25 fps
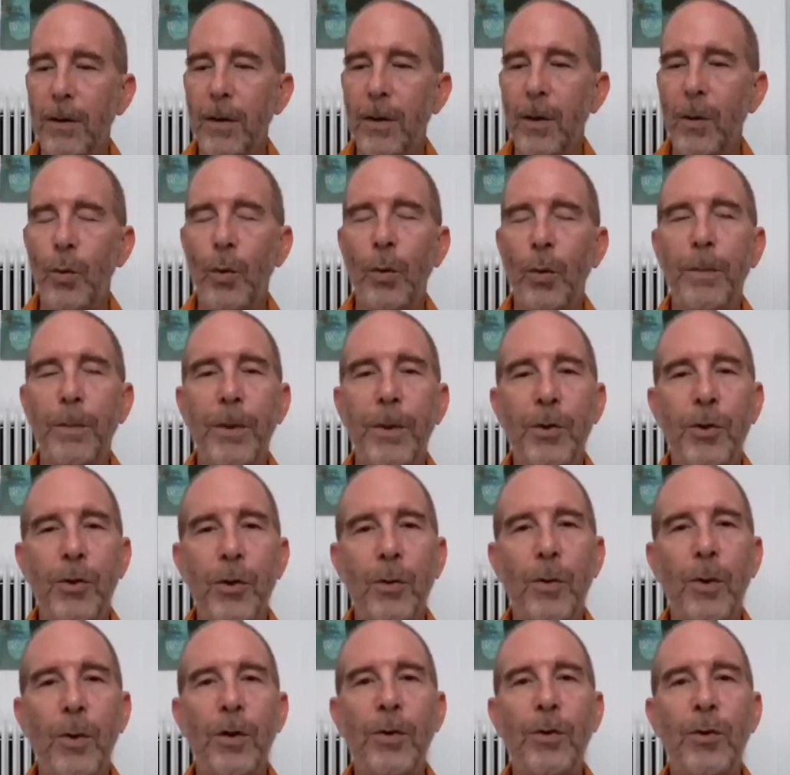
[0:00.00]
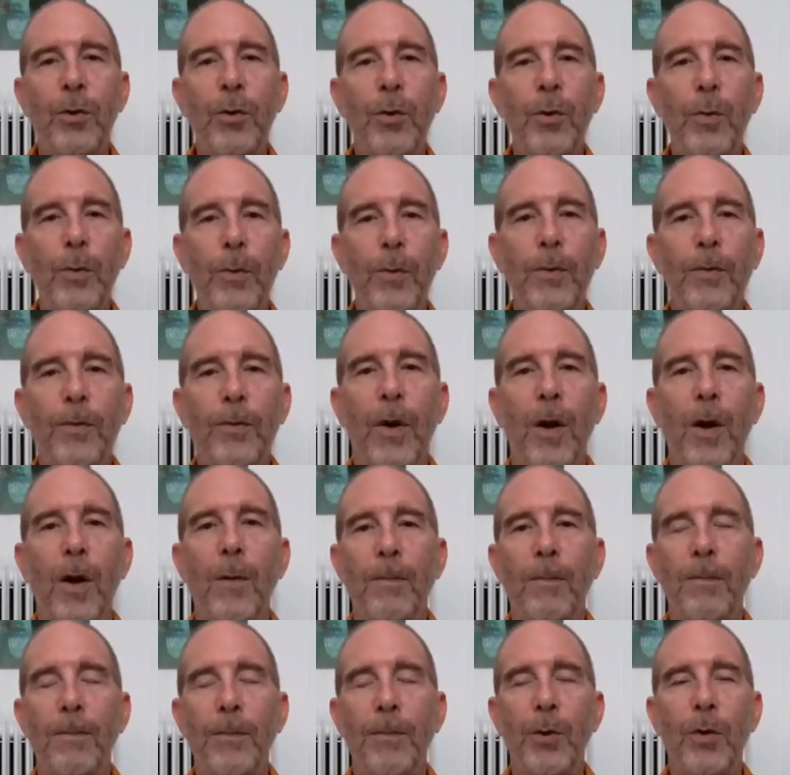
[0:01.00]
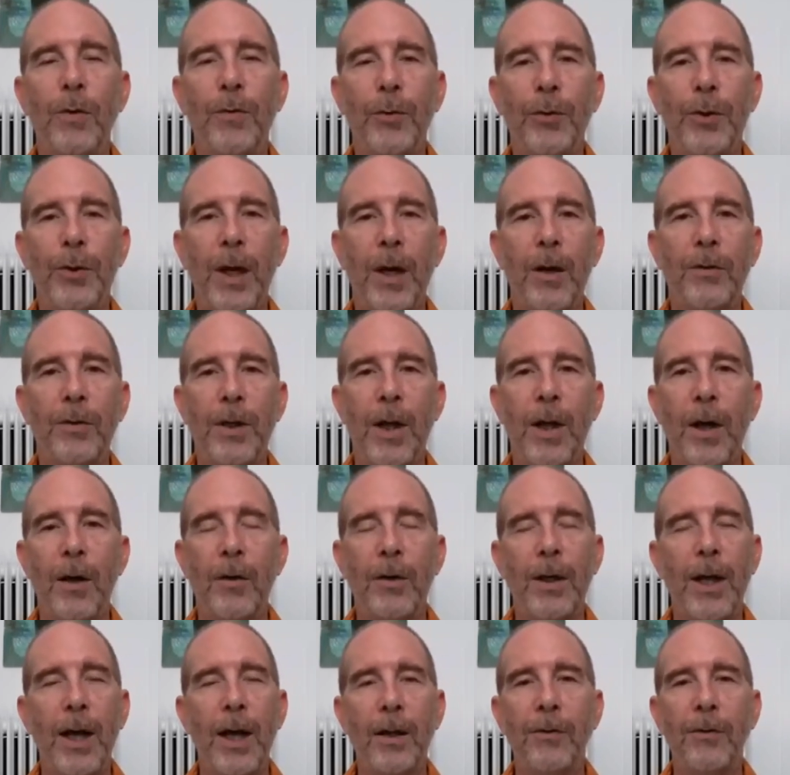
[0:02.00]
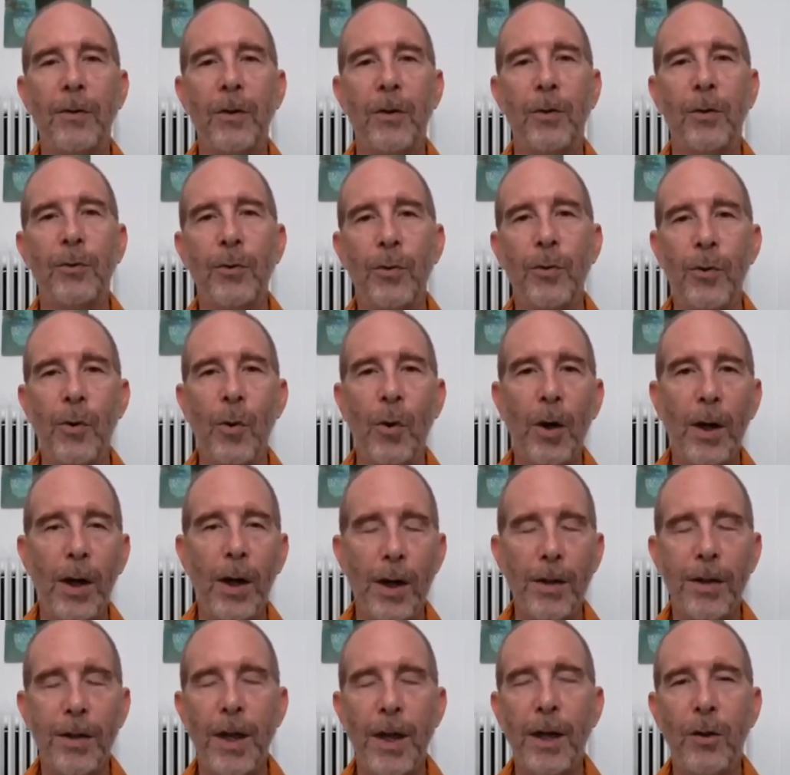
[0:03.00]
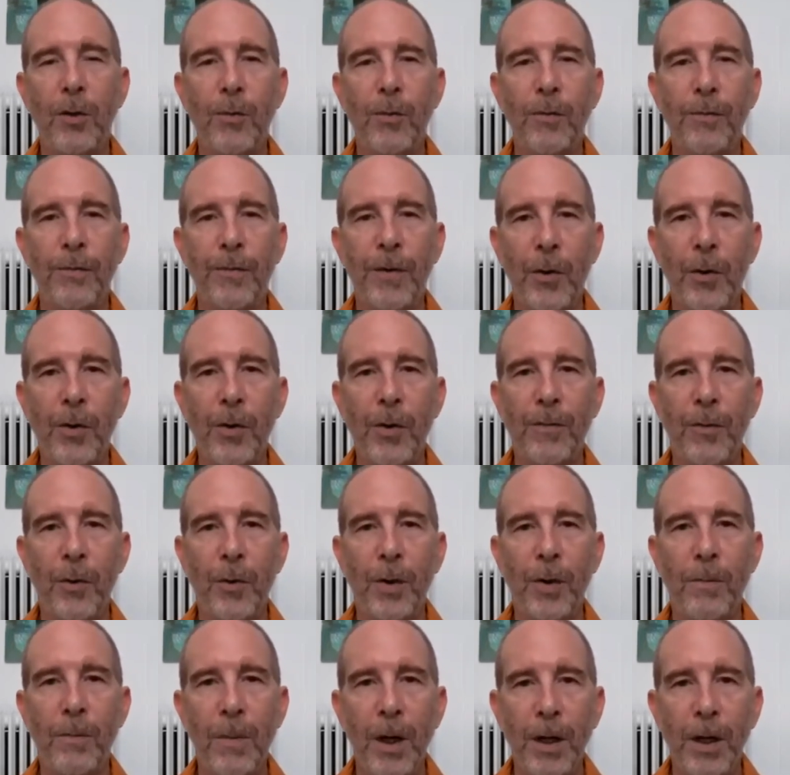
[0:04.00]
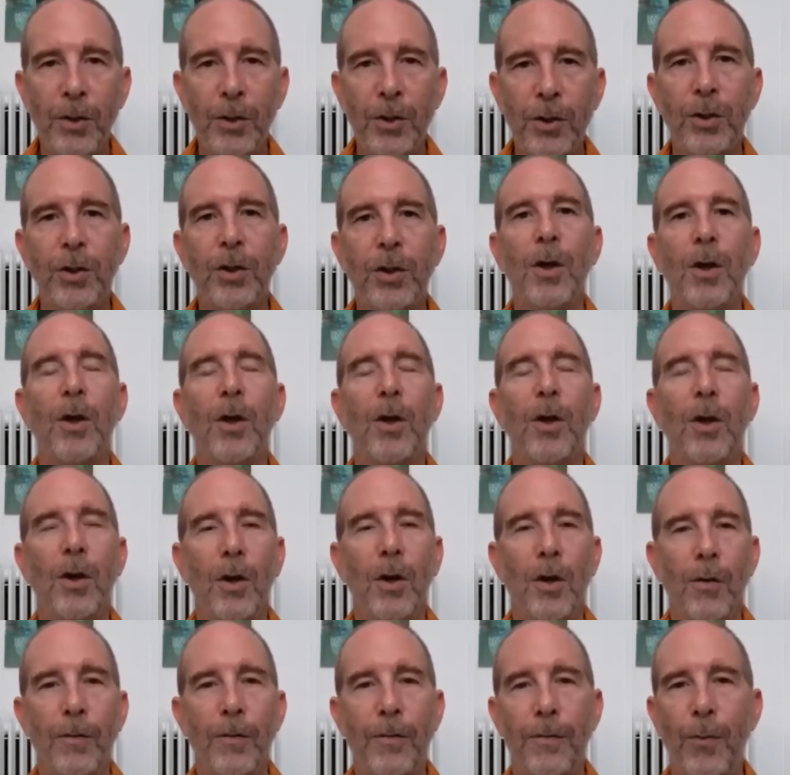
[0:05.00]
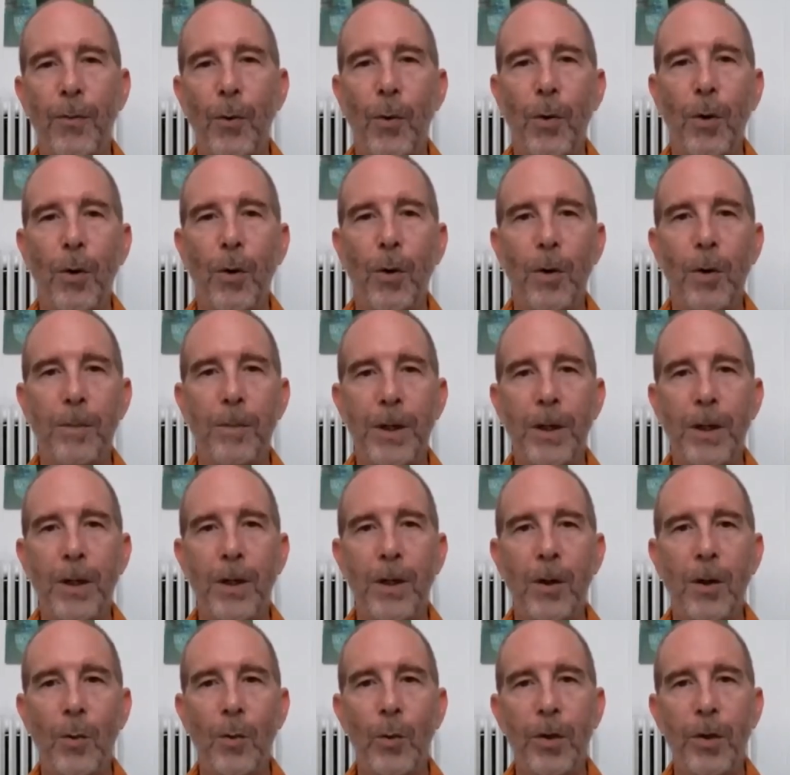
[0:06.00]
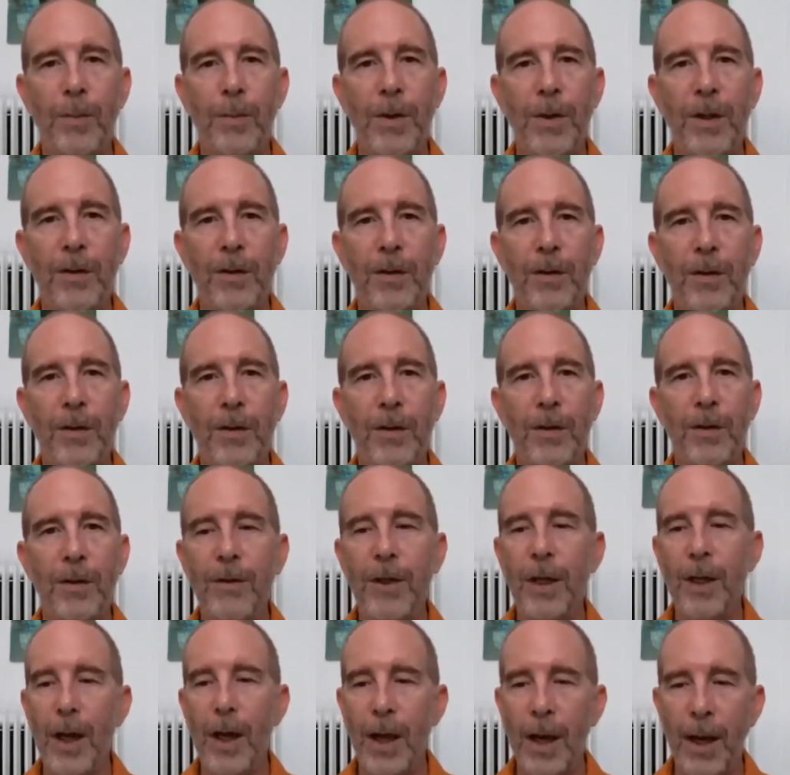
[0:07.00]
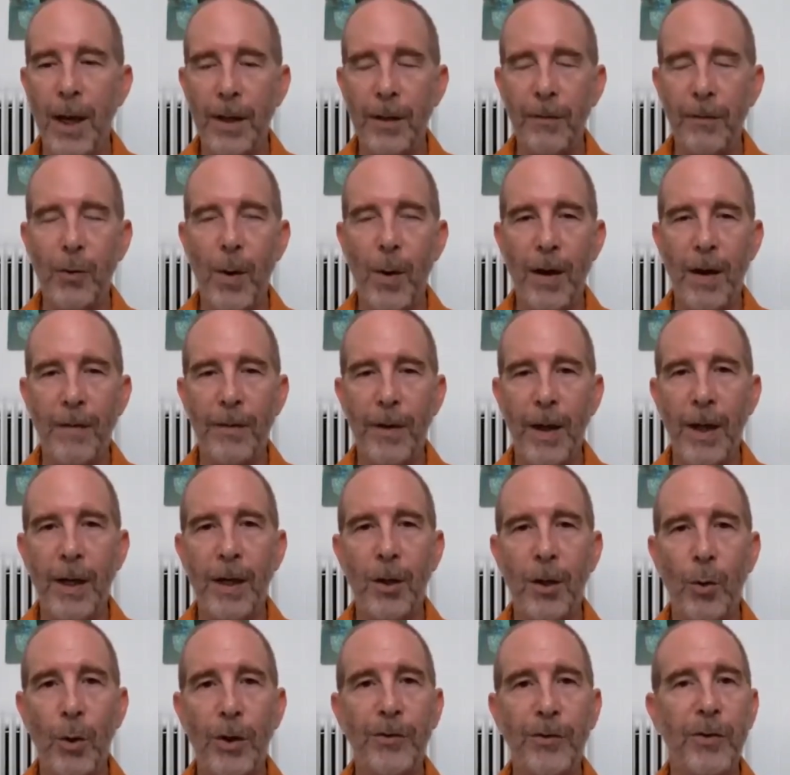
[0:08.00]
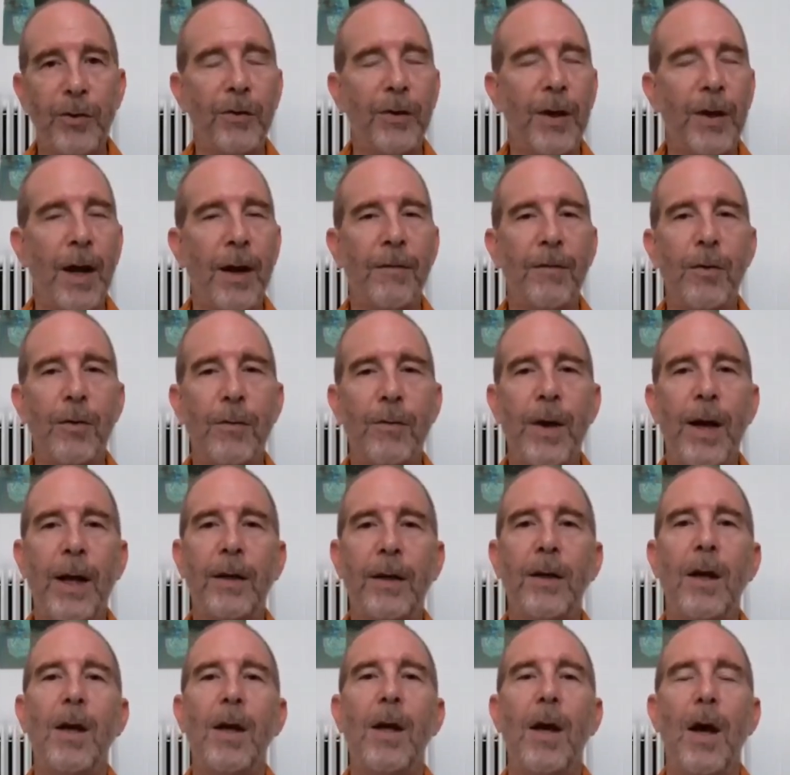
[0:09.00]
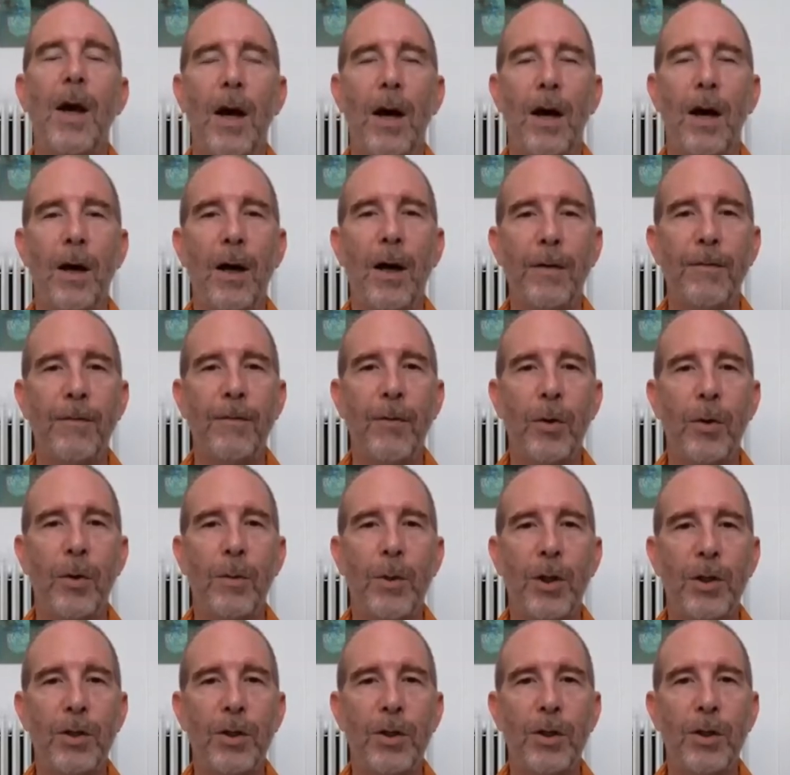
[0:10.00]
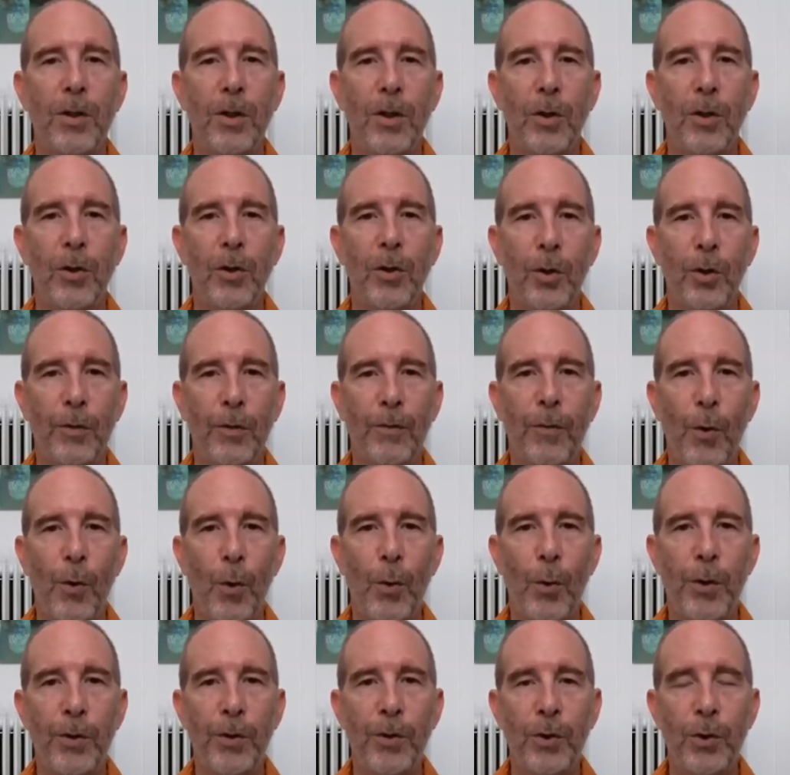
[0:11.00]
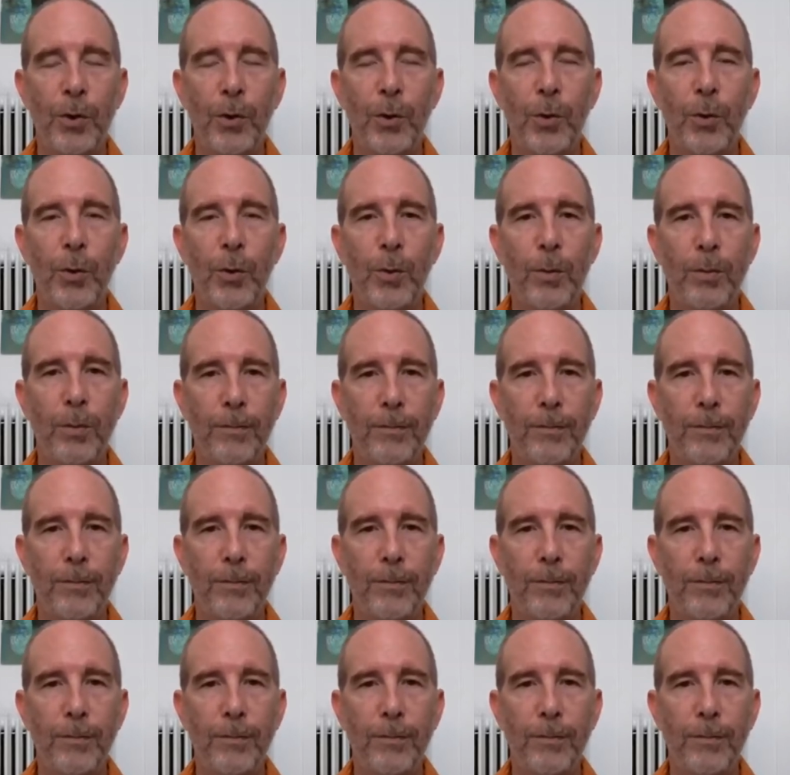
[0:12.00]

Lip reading: will bid you adieu from beautiful downtown Catskill, New York. I thank you very, very much for being here with me this evening. And if you have any questions after the fact, I very much look forward to